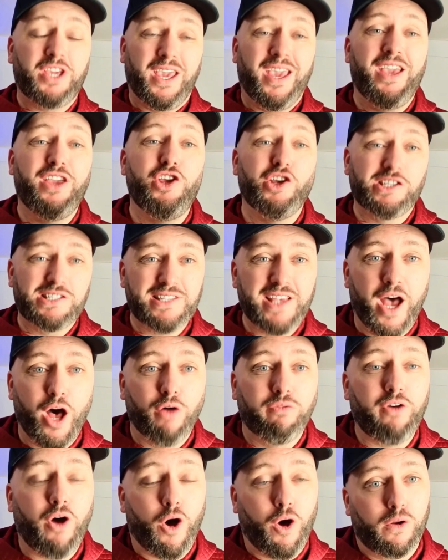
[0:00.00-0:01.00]
Educate
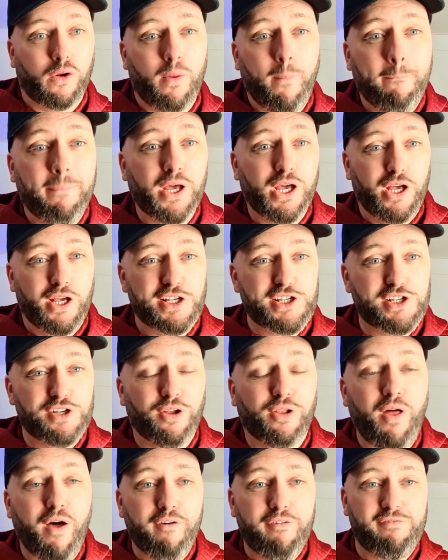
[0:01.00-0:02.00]
yourself on
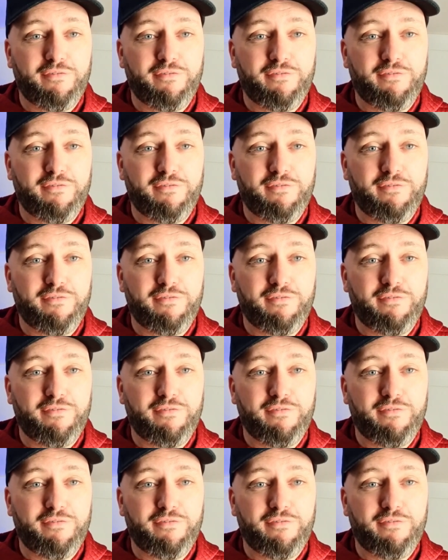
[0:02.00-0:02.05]
personal